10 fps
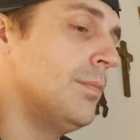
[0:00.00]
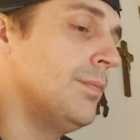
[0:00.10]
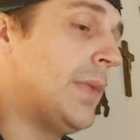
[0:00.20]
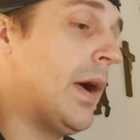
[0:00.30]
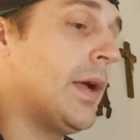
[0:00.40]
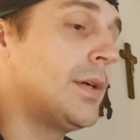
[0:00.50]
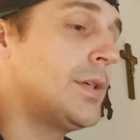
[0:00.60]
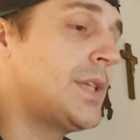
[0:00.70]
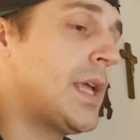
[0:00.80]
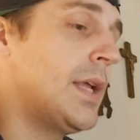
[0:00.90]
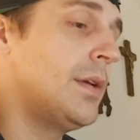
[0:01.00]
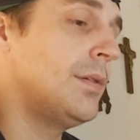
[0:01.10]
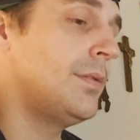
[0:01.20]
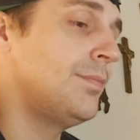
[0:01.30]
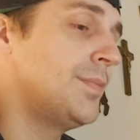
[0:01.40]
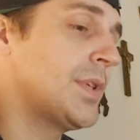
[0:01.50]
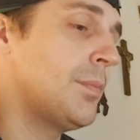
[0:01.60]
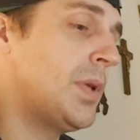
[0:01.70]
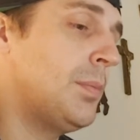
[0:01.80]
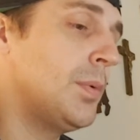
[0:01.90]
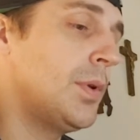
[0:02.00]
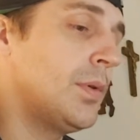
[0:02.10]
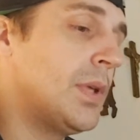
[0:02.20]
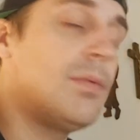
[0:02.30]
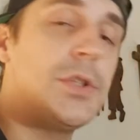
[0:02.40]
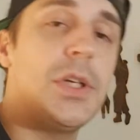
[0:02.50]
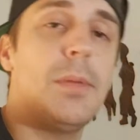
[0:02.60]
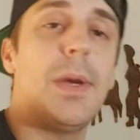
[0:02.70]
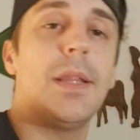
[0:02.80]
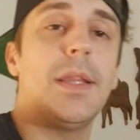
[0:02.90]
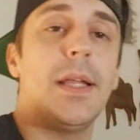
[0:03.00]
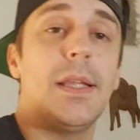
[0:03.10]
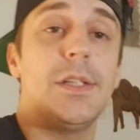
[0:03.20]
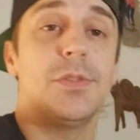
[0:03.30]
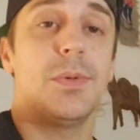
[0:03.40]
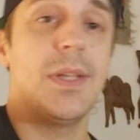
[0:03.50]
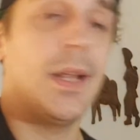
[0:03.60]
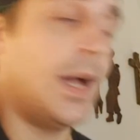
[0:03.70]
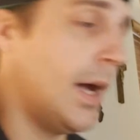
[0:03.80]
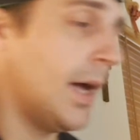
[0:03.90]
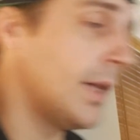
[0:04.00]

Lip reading: Now I understand some people don't give a shit about that. They just want to get high.